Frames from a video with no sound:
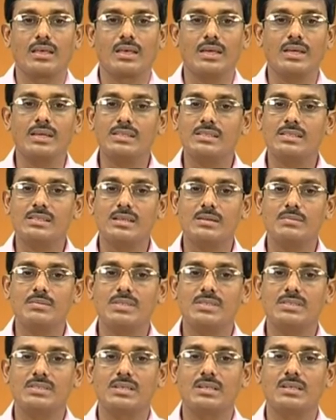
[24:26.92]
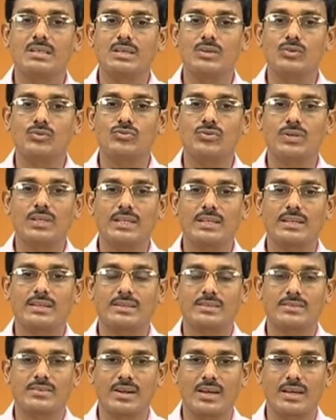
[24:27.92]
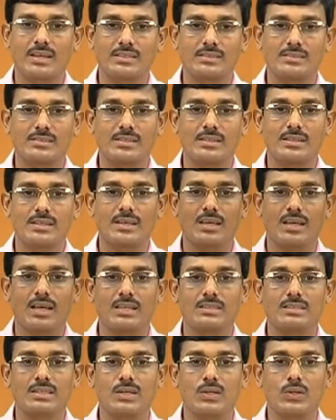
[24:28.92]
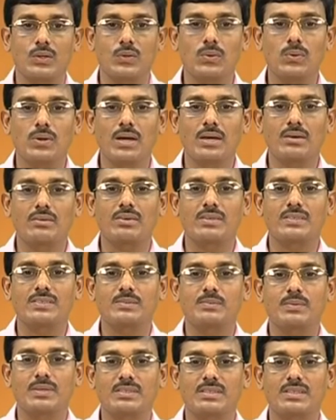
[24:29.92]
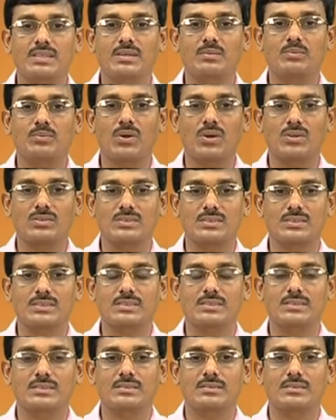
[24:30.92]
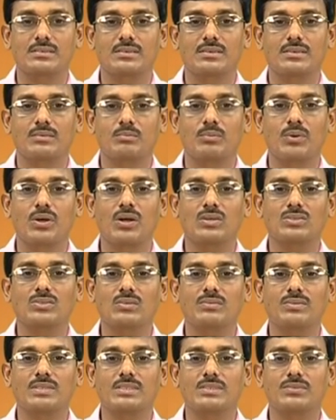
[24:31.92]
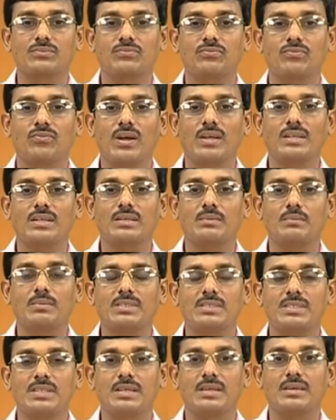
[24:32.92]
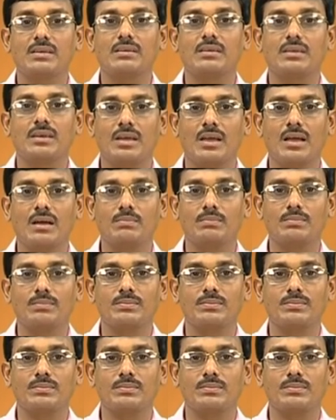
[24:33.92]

ECM is usually characterized as a low accuracy machining process because of its wider machining gap.